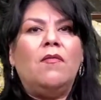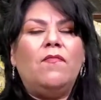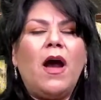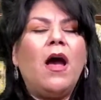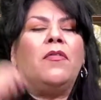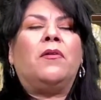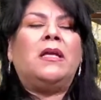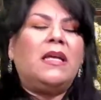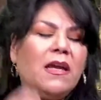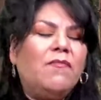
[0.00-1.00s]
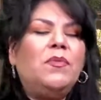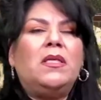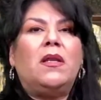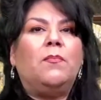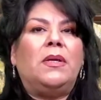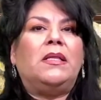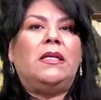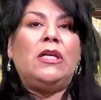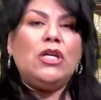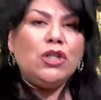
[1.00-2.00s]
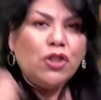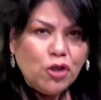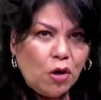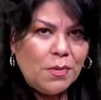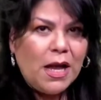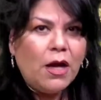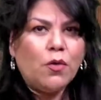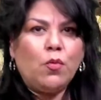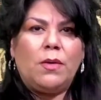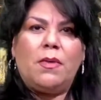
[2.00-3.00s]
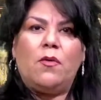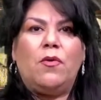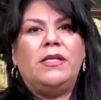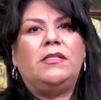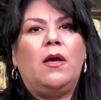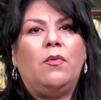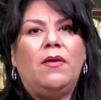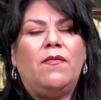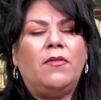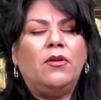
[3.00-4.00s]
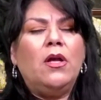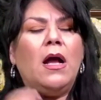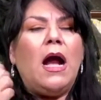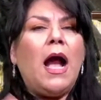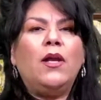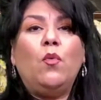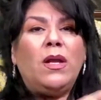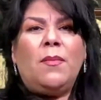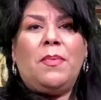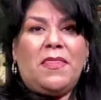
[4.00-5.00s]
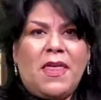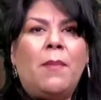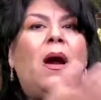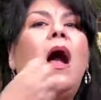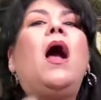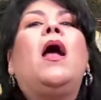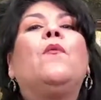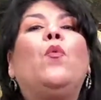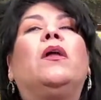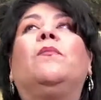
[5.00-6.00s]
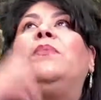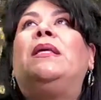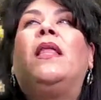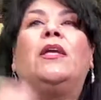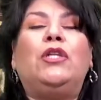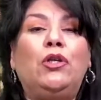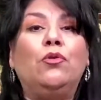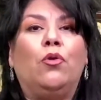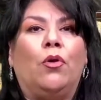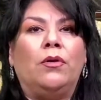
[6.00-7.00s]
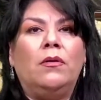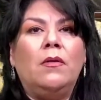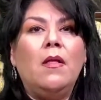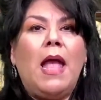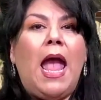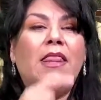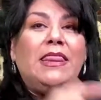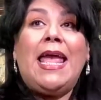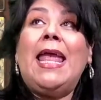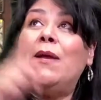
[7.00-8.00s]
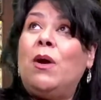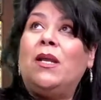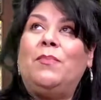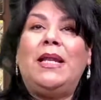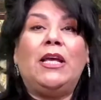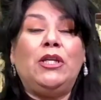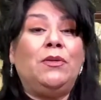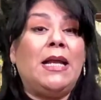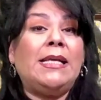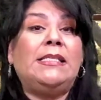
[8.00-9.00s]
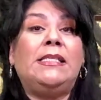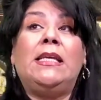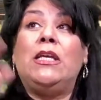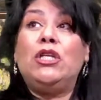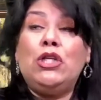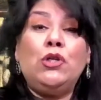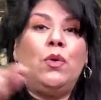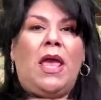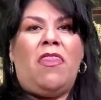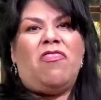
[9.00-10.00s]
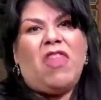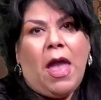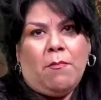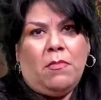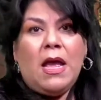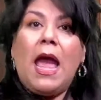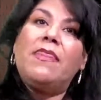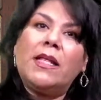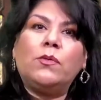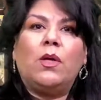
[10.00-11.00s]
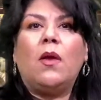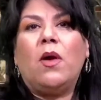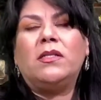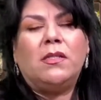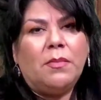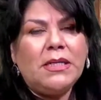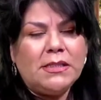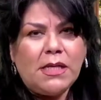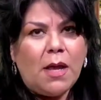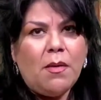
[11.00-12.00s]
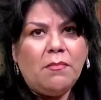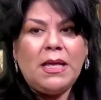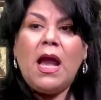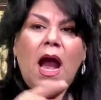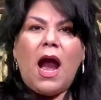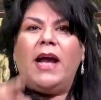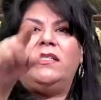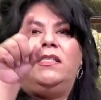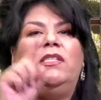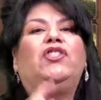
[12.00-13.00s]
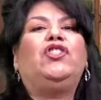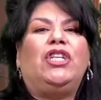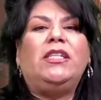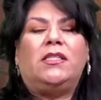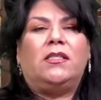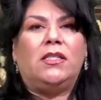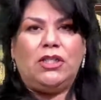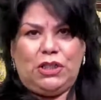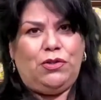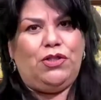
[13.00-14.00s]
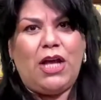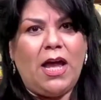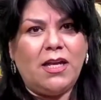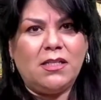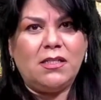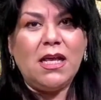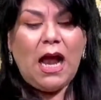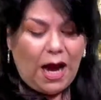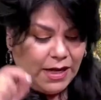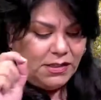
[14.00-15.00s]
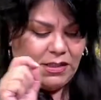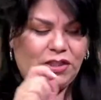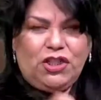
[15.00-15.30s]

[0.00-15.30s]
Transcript: Father, give me that ability. Show me how to run my race that way, Father. I don't want to be them. I want to be like you, Lord. And they want to be like you, and I see you in them. And that's what I want somebody to say about me. I see Jesus in you, Janice. I see